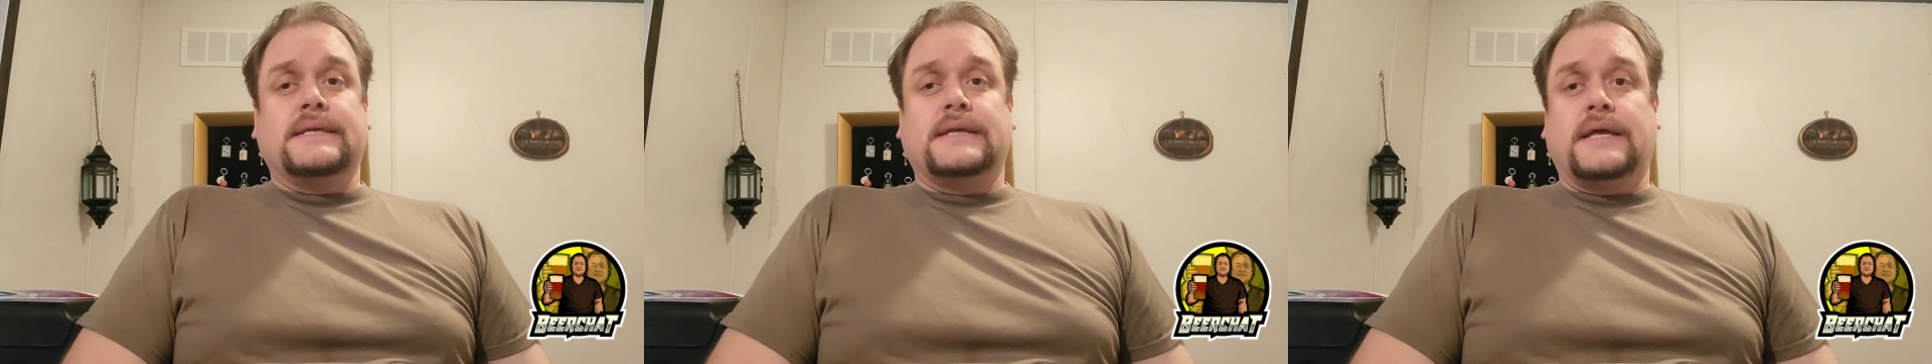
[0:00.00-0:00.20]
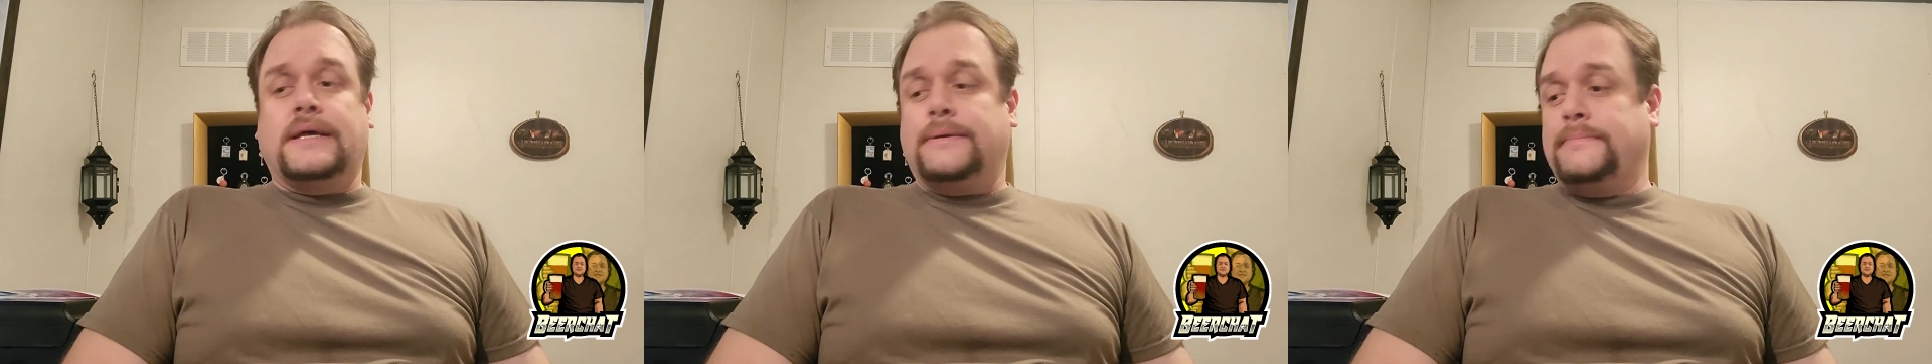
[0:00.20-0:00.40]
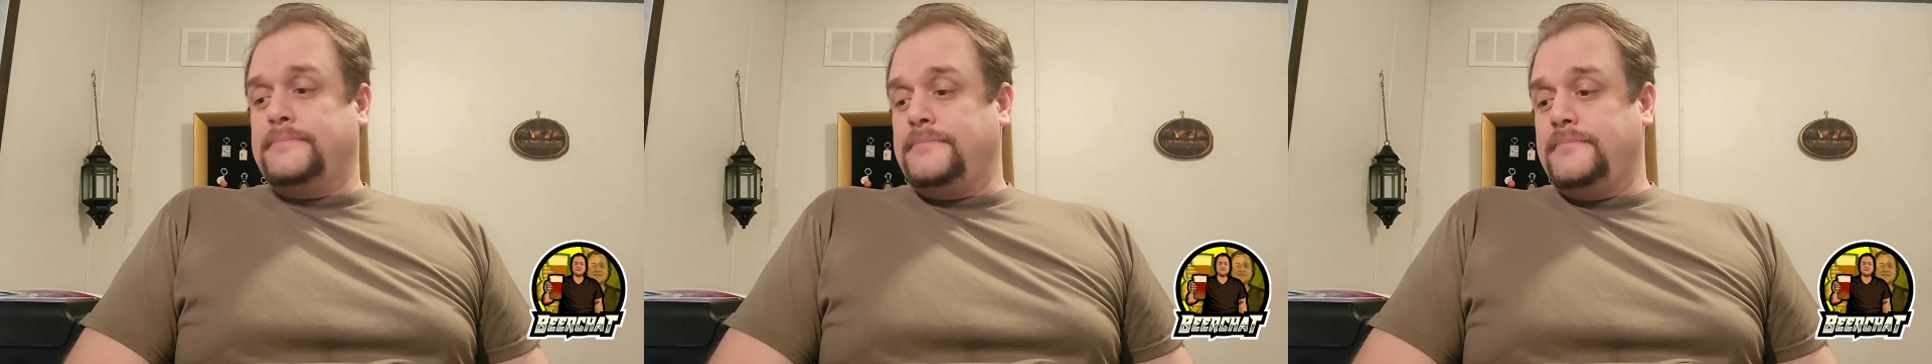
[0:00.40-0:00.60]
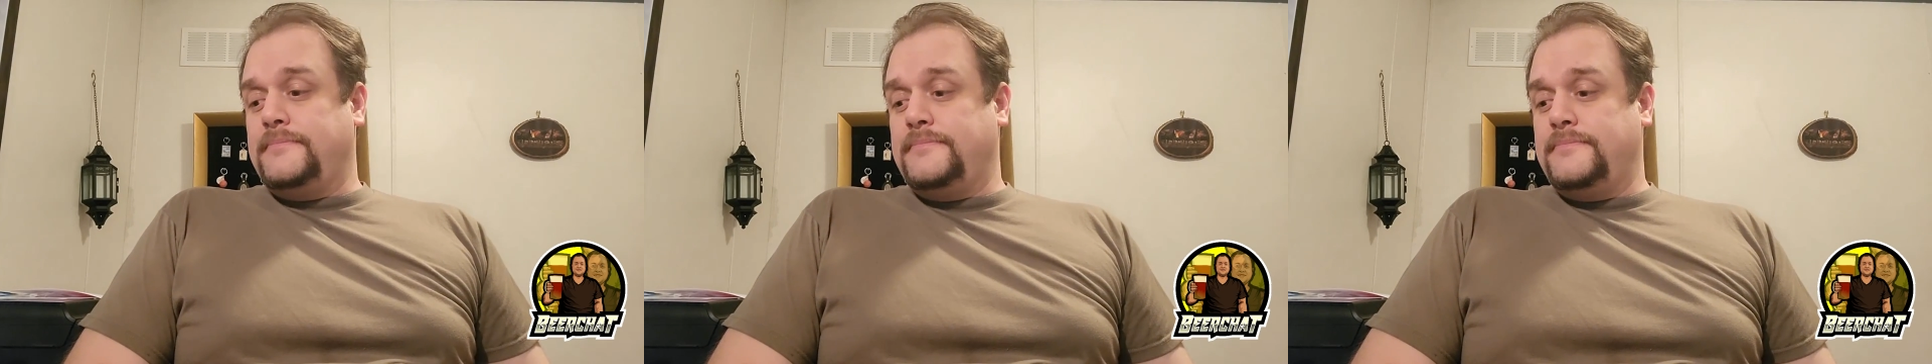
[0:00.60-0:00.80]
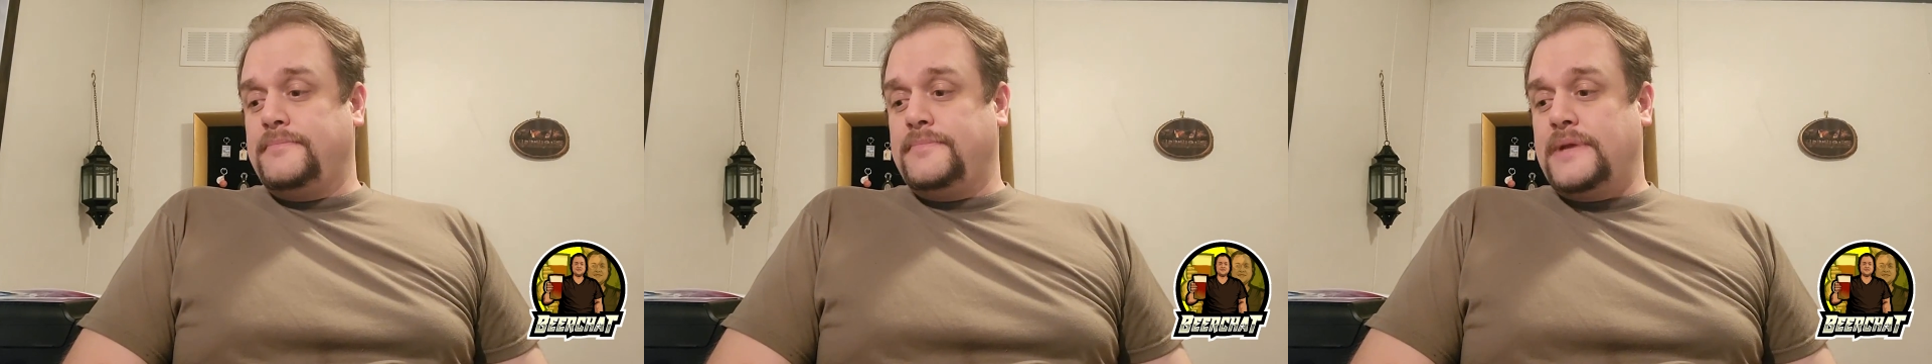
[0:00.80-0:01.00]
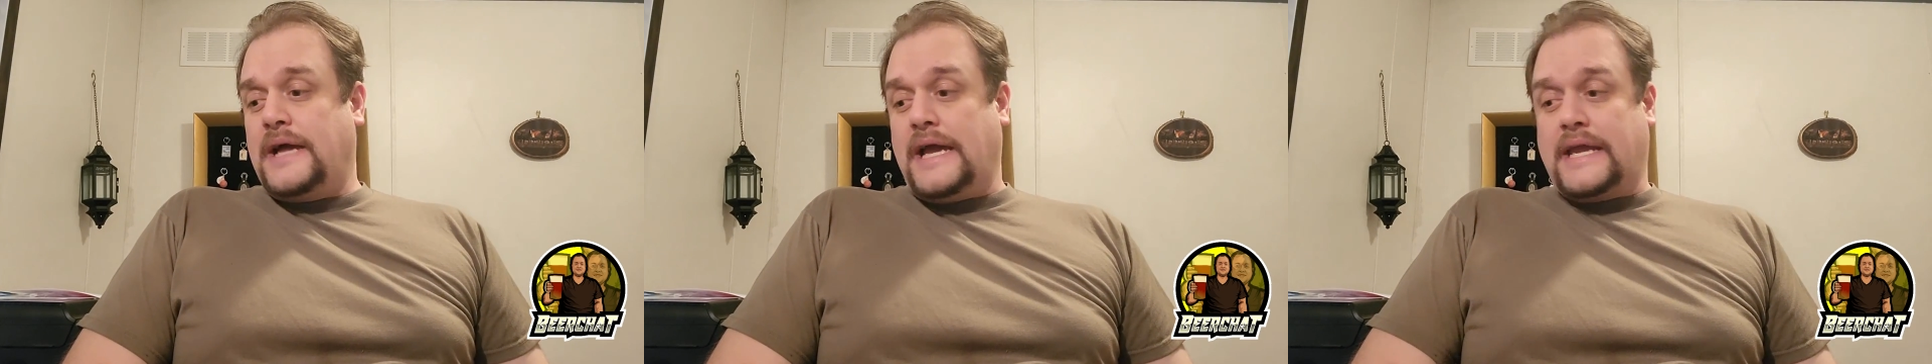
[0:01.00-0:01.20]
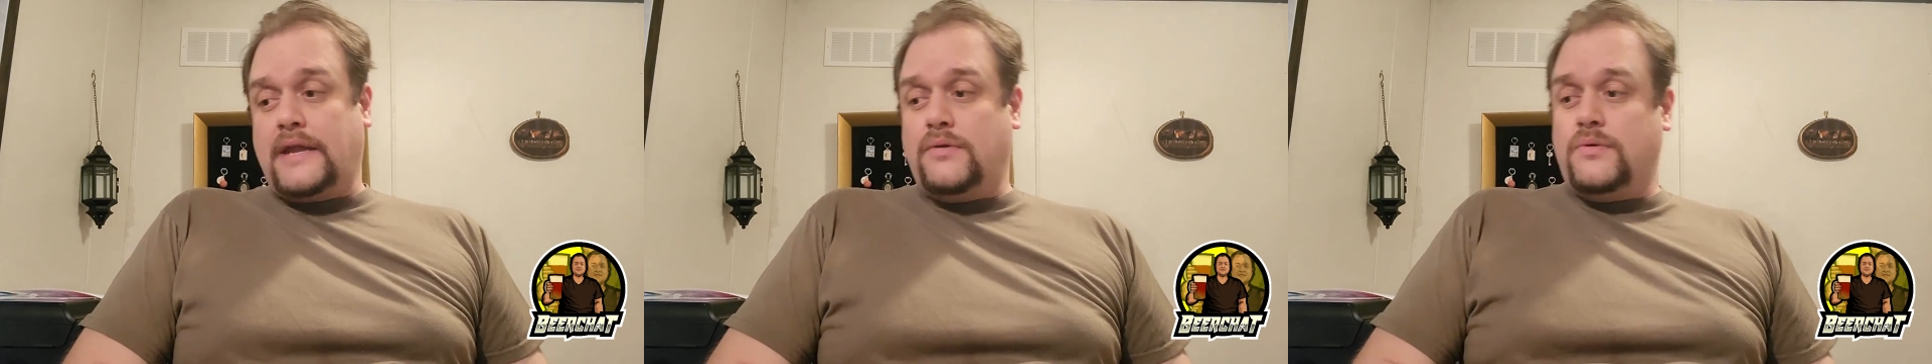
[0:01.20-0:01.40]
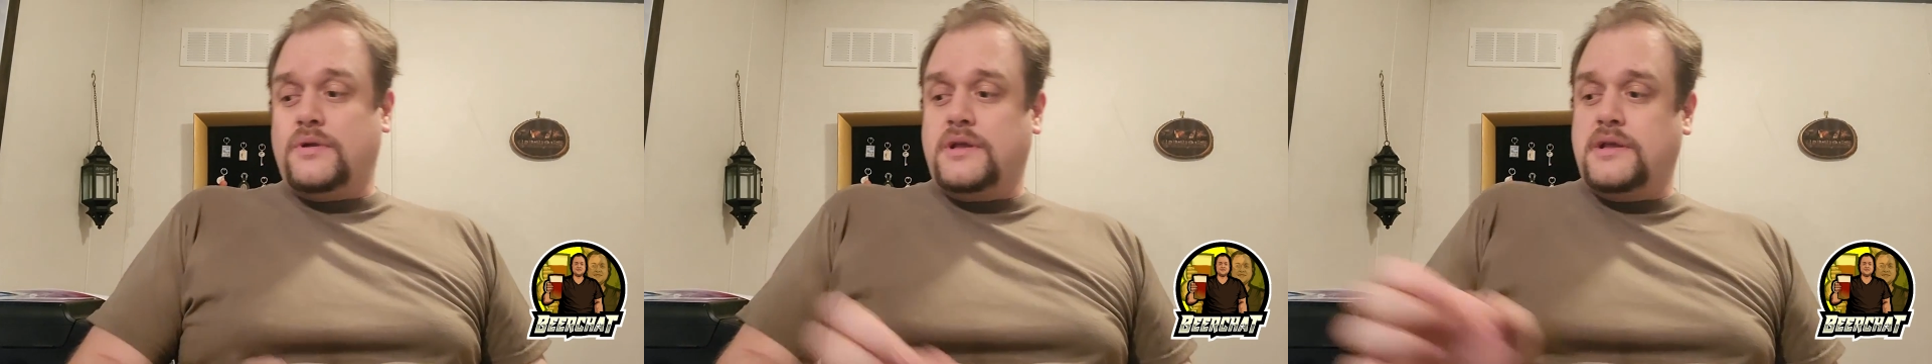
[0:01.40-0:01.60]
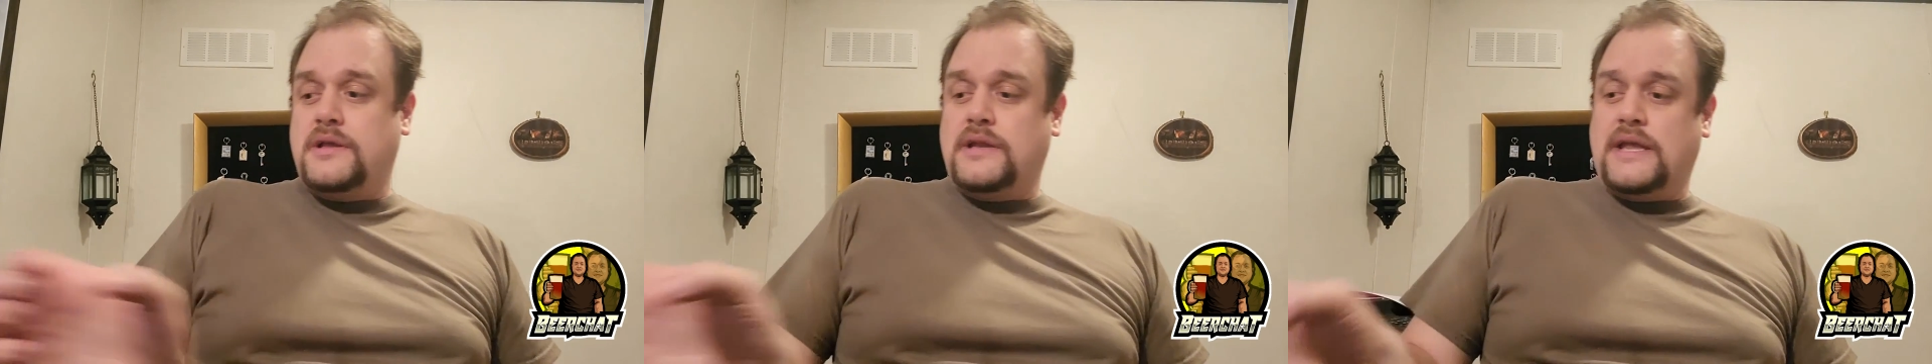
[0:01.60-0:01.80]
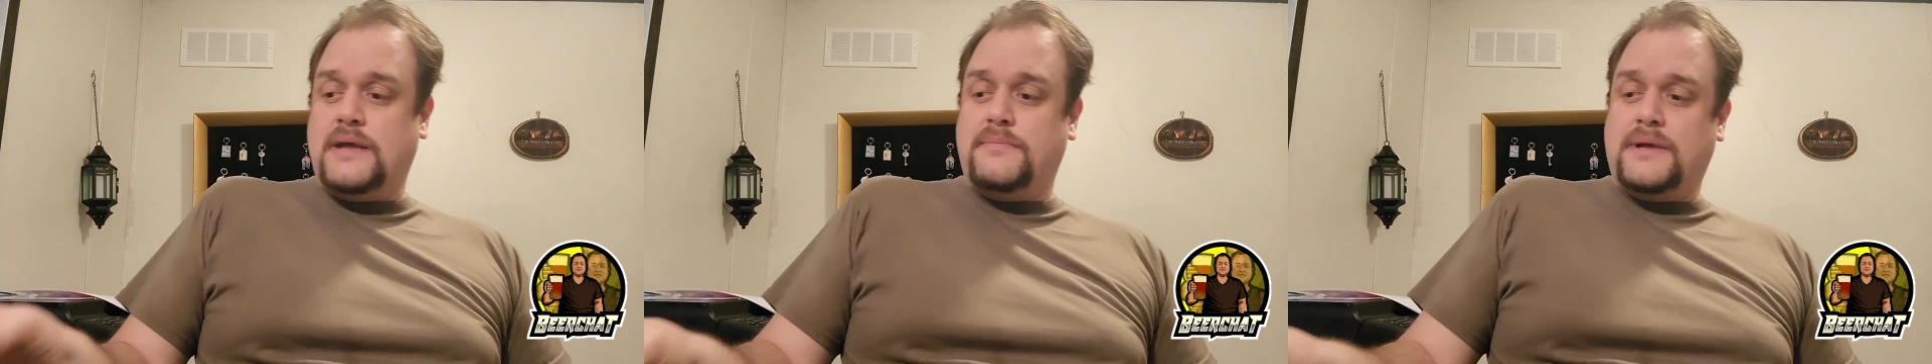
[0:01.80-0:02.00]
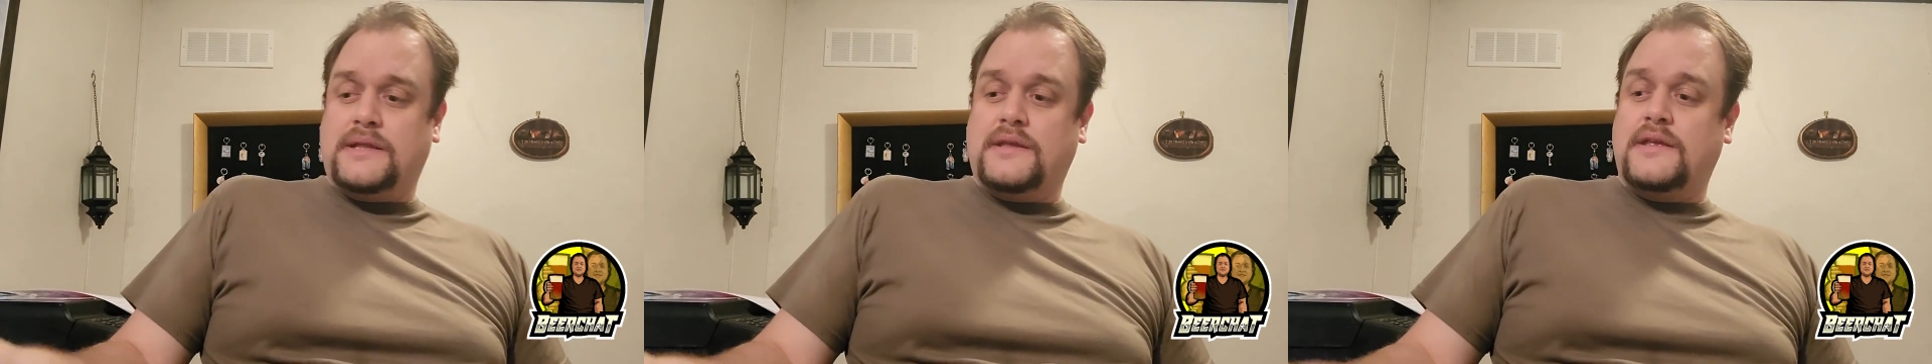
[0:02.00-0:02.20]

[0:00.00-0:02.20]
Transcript: But